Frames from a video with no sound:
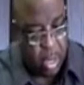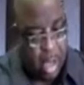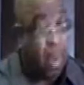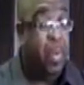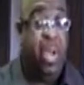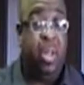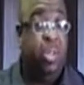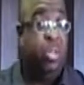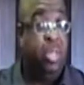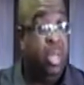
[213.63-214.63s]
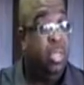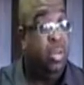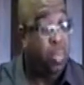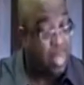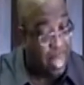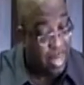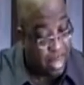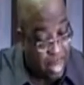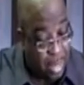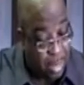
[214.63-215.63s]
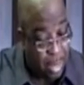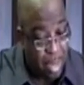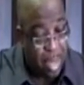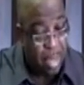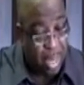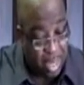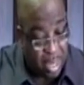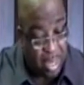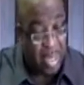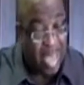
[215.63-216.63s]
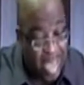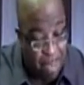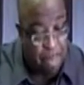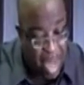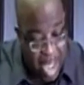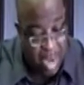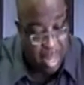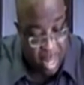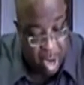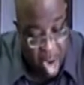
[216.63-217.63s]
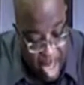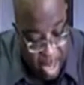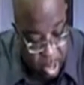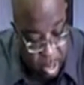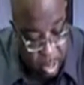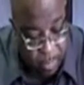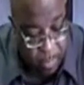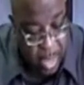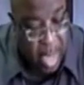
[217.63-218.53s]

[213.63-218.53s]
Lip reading: You got to pay close attention to what that says. Yeah. That says he blinded their eyes,